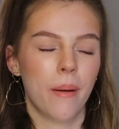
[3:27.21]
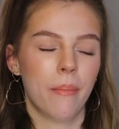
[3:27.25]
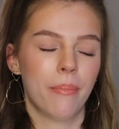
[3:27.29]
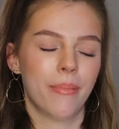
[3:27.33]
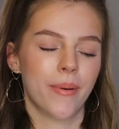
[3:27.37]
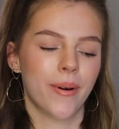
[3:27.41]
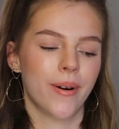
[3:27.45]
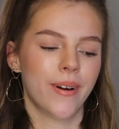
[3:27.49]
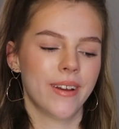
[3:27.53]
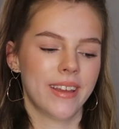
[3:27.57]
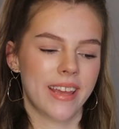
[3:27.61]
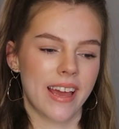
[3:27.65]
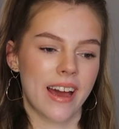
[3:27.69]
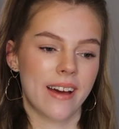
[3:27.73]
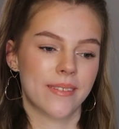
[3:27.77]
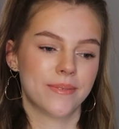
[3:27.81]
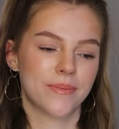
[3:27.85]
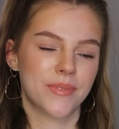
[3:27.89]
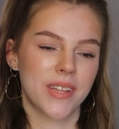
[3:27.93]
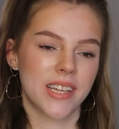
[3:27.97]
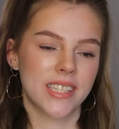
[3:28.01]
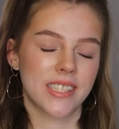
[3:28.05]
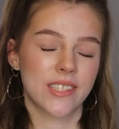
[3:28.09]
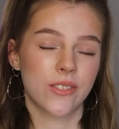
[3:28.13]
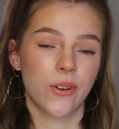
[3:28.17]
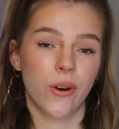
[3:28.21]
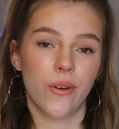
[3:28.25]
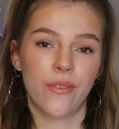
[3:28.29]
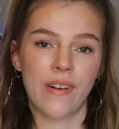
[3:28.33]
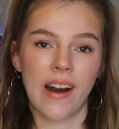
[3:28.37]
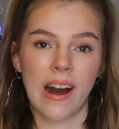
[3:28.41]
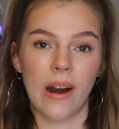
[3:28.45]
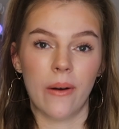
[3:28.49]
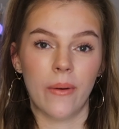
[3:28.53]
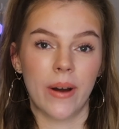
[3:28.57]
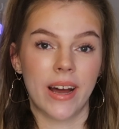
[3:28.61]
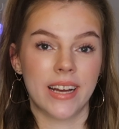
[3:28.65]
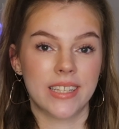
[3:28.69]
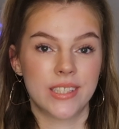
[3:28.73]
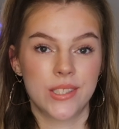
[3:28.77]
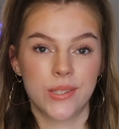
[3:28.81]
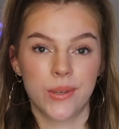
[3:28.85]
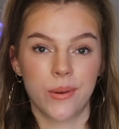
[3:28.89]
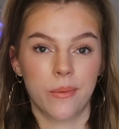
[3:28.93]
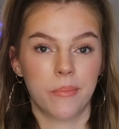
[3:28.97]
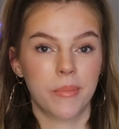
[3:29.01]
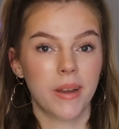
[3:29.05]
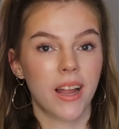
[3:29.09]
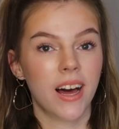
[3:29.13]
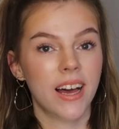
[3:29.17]
but yeah, that's sort of how I had to
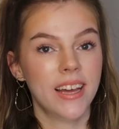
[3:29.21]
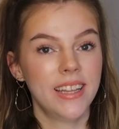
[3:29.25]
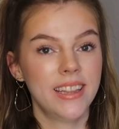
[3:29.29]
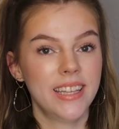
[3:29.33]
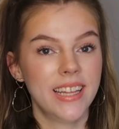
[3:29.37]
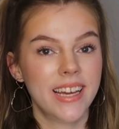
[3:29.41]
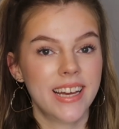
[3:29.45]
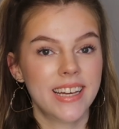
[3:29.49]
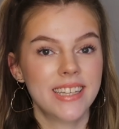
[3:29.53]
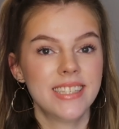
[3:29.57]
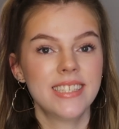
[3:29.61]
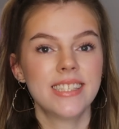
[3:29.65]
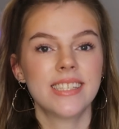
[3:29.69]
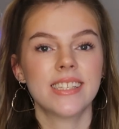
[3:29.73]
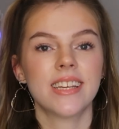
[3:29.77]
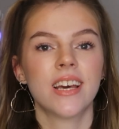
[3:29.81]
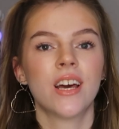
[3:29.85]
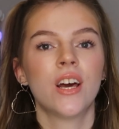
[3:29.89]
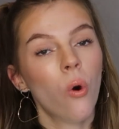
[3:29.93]
apply in the end.